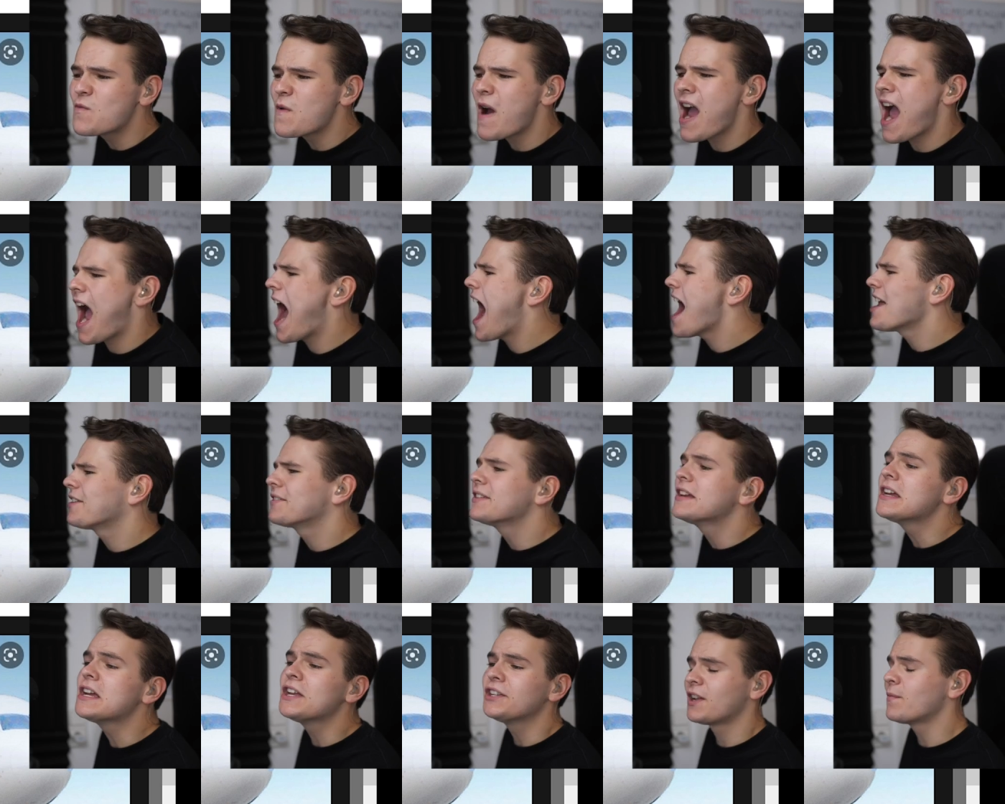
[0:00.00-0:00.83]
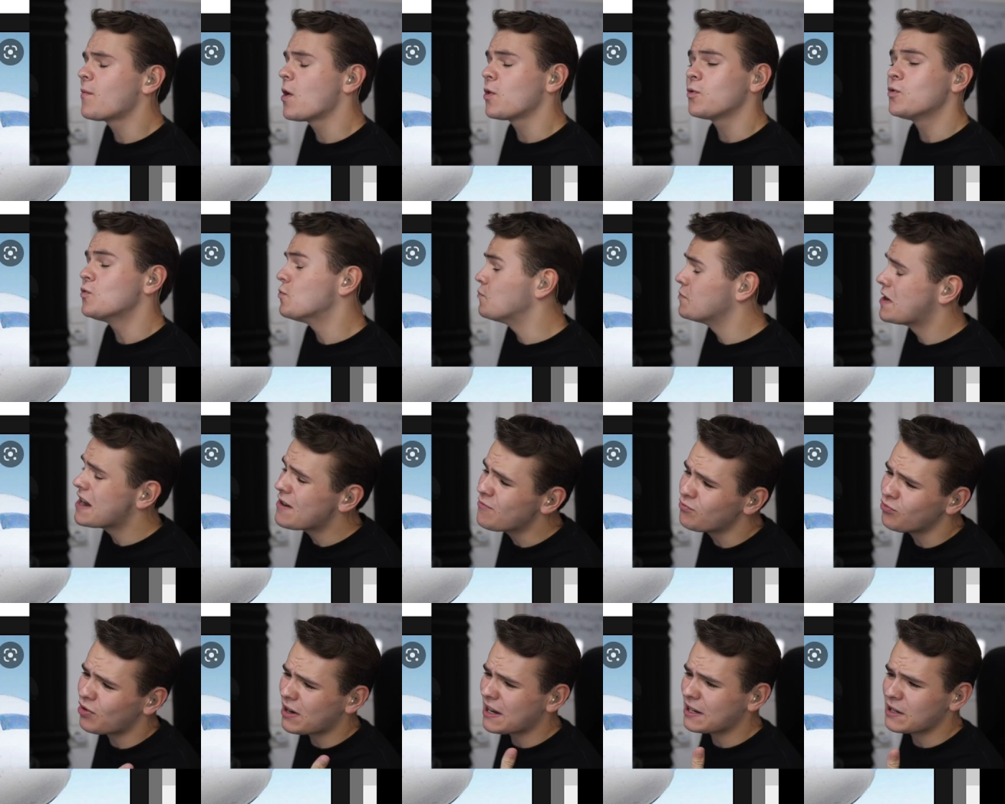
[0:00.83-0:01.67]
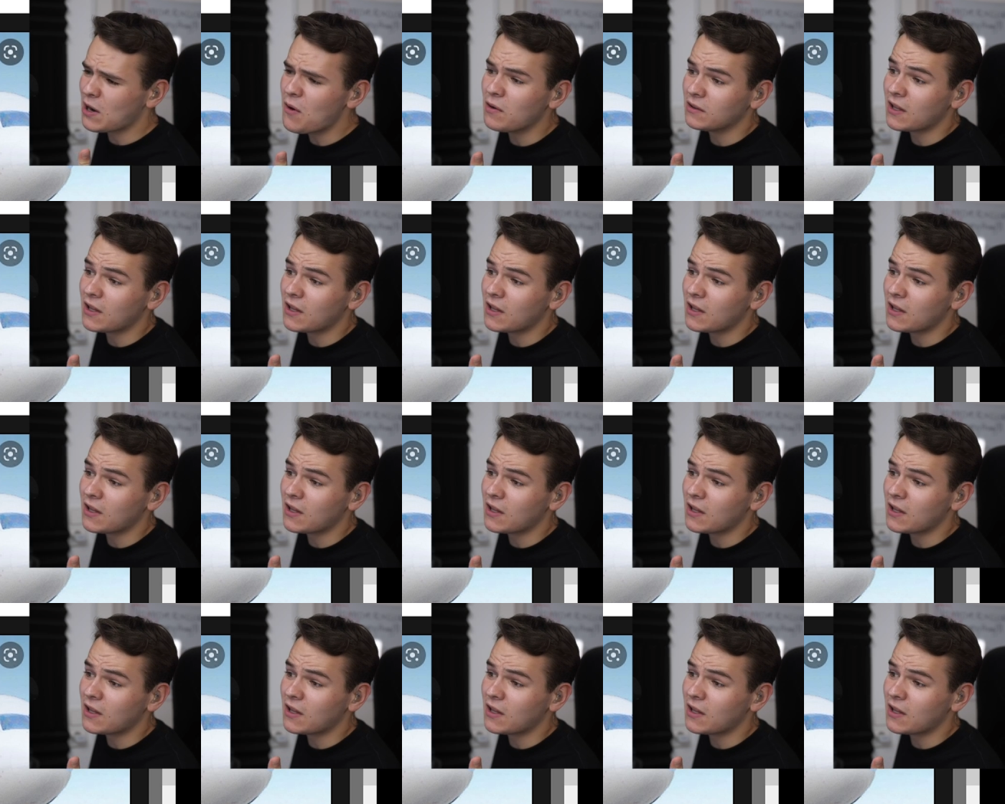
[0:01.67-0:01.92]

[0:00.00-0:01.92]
had someone who didn't really know a